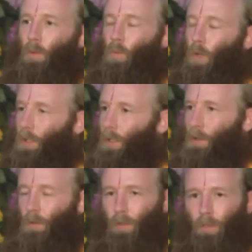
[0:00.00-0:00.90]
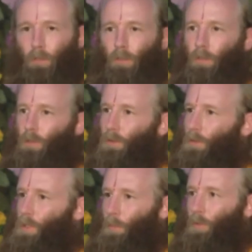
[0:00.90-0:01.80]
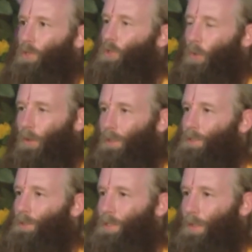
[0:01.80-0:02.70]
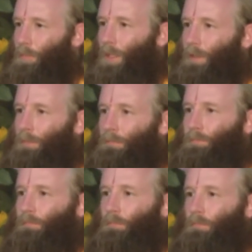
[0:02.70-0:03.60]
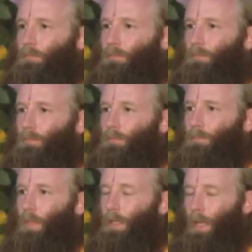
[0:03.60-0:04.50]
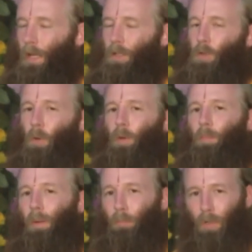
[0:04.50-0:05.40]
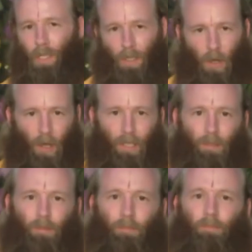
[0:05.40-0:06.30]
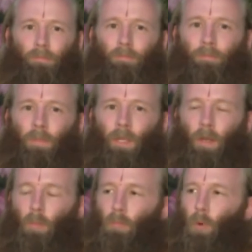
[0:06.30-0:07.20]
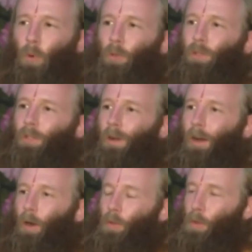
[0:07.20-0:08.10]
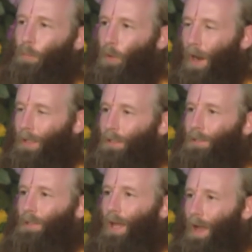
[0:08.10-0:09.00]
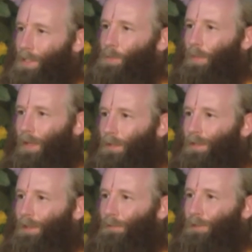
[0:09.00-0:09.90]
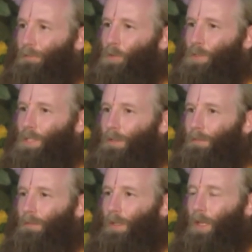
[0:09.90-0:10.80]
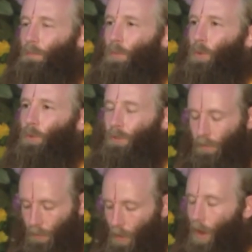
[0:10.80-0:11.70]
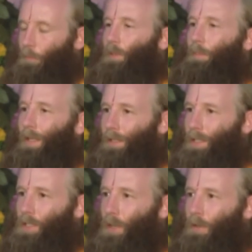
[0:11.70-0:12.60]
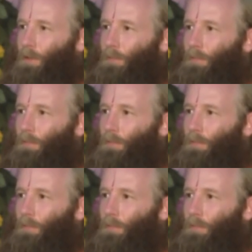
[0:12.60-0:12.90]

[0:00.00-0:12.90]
work or some chores or something, yet you're remembering God. Both are the practical aspect of devotion, and both complement each other.